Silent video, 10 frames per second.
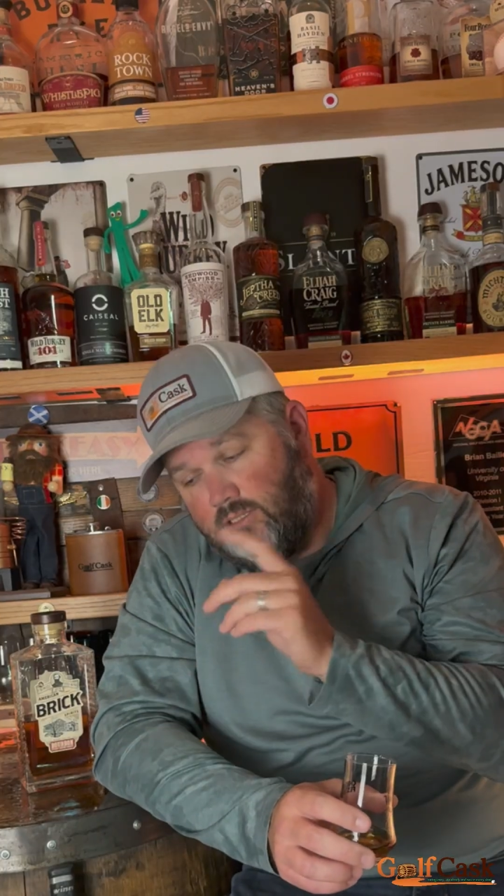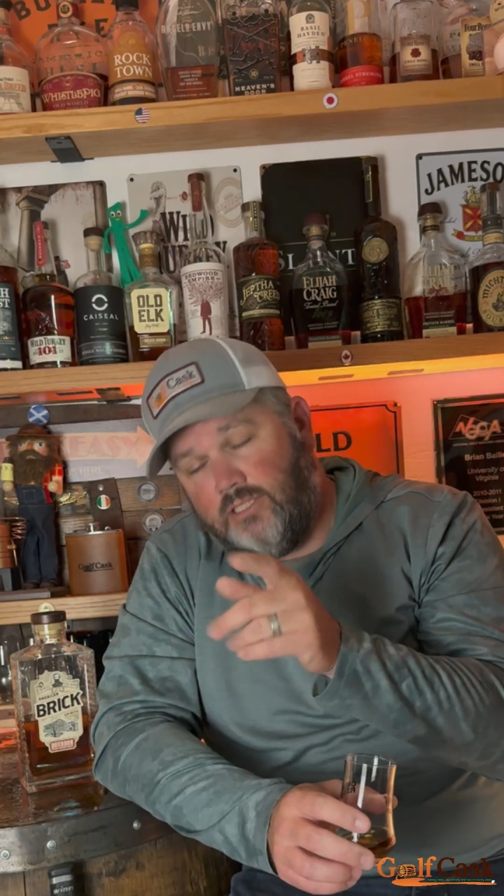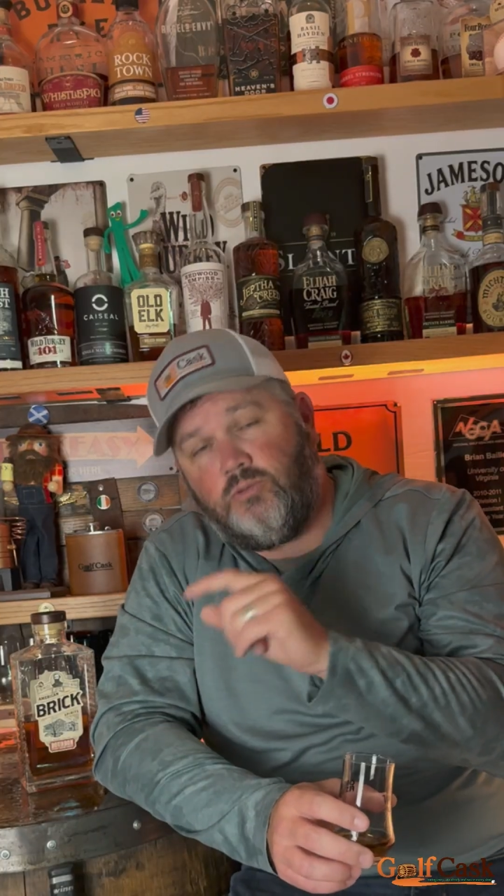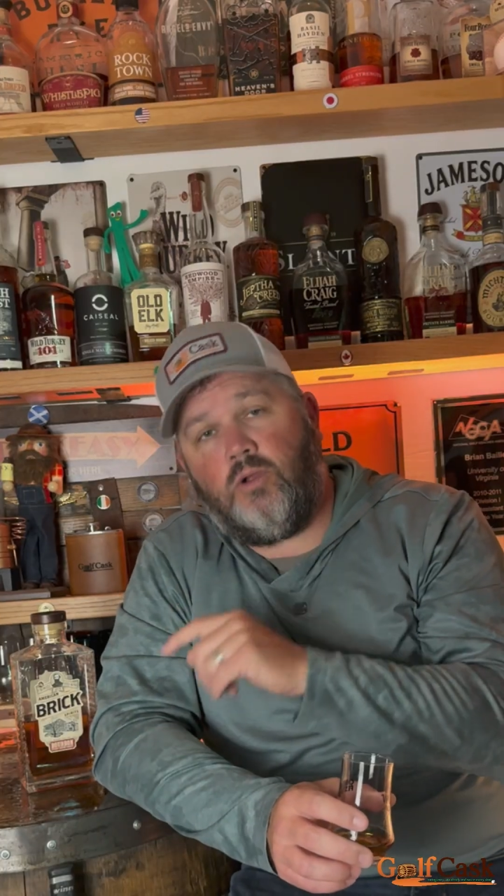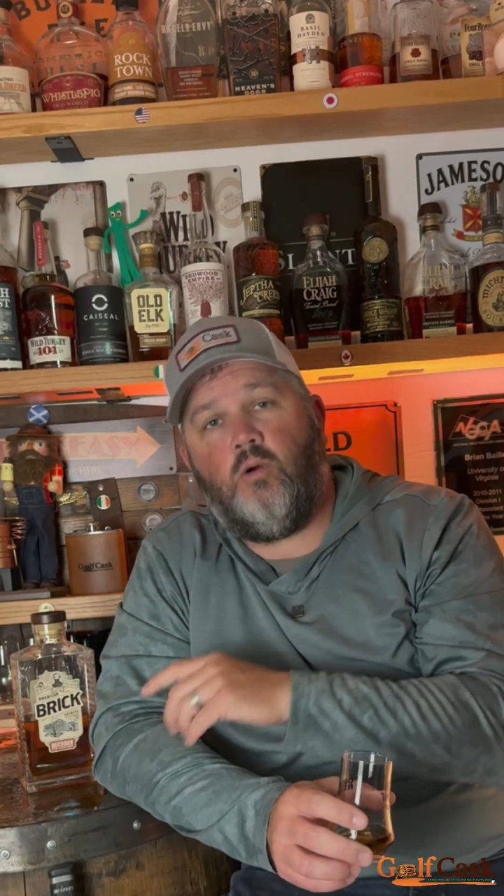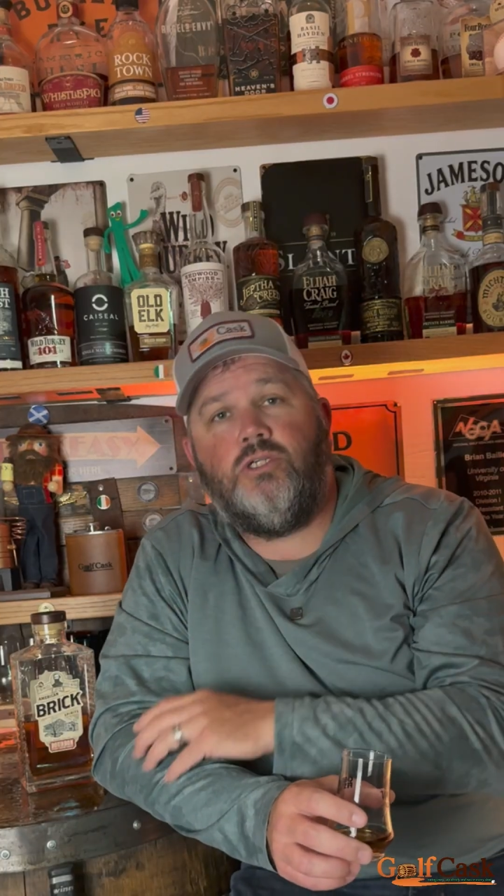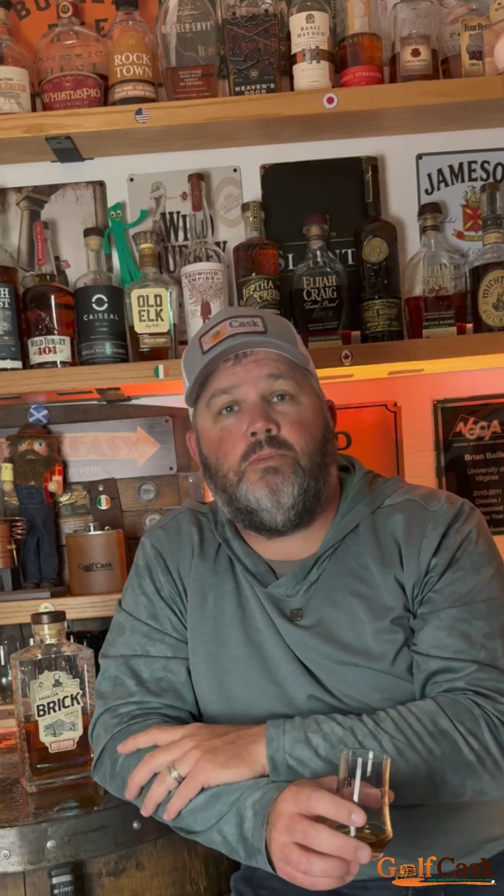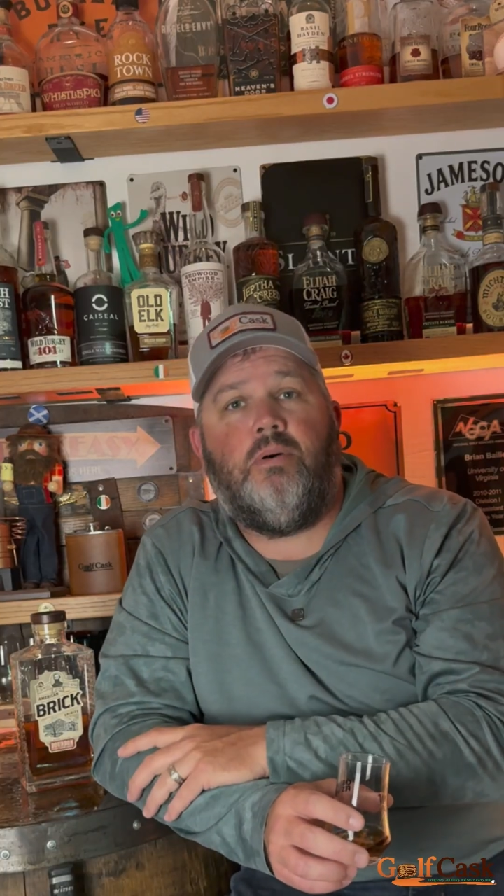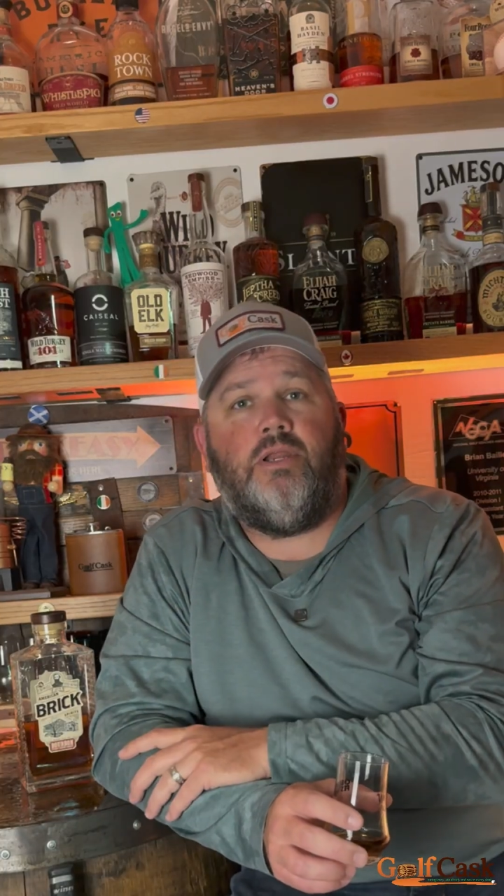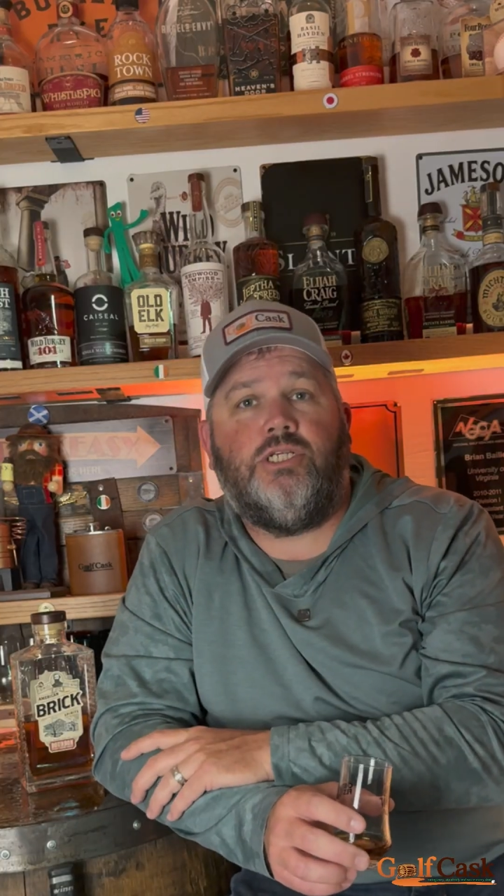let's record your
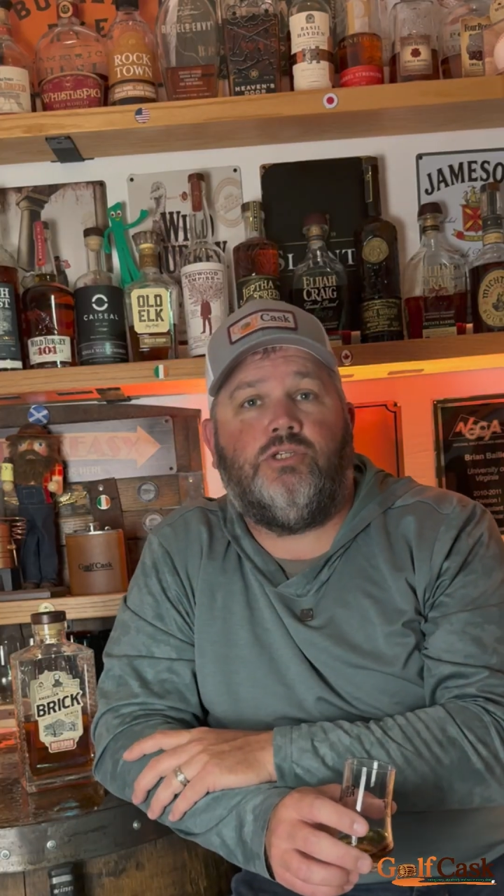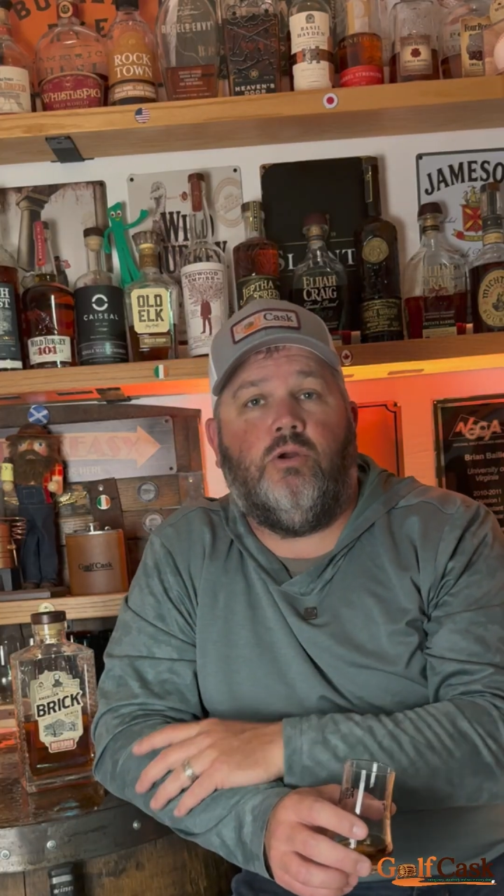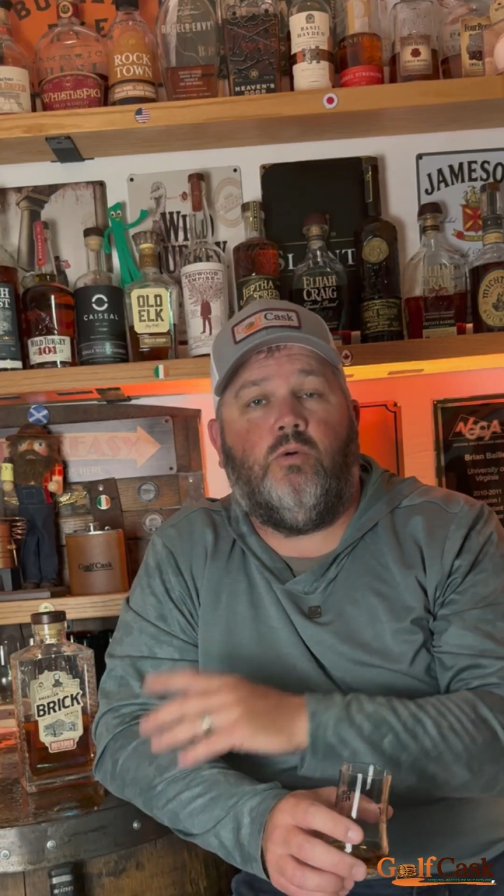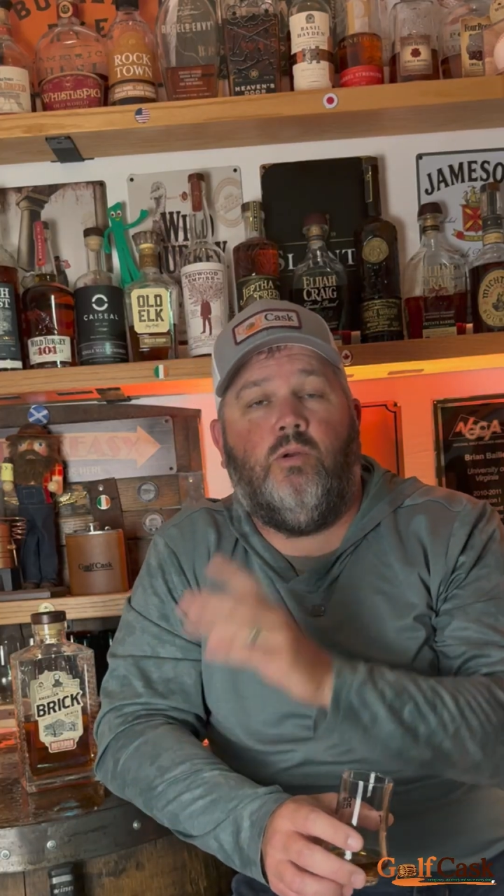putting stroke.